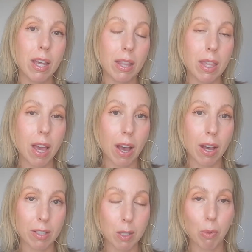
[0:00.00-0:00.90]
the
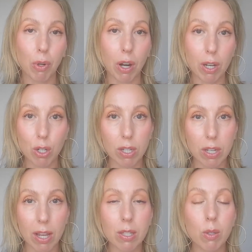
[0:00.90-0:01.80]
expiration
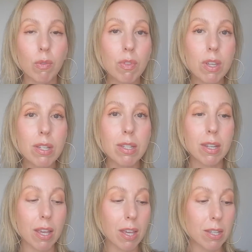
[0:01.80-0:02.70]
date. So if this
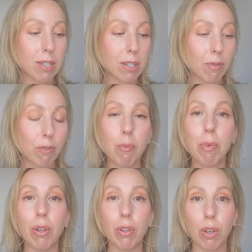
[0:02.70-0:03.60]
is
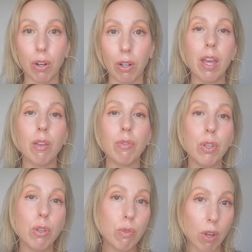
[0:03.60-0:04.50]
familiar, if
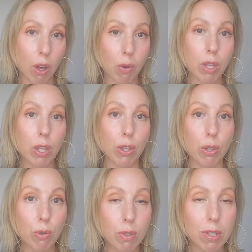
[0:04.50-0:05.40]
you know that
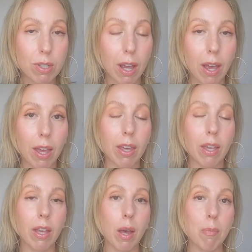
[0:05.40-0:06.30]
you stay
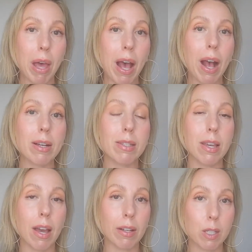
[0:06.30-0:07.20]
past
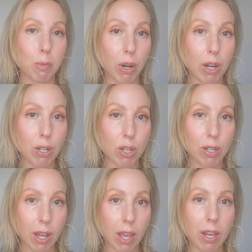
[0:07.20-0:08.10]
the expiration
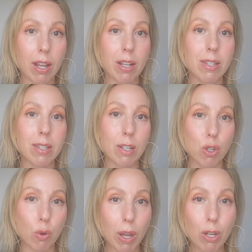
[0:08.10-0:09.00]
date in
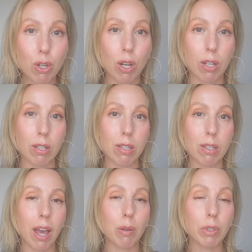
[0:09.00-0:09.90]

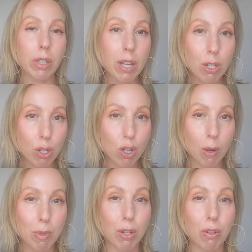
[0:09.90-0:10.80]
situations and
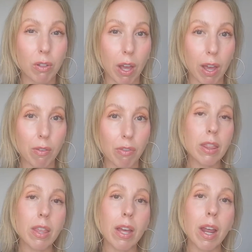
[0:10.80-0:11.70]
relationships in your life,
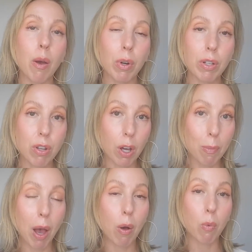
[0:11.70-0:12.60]
then I want to talk
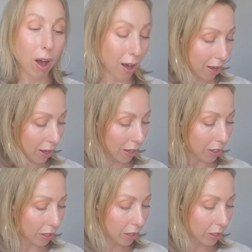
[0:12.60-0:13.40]
about why.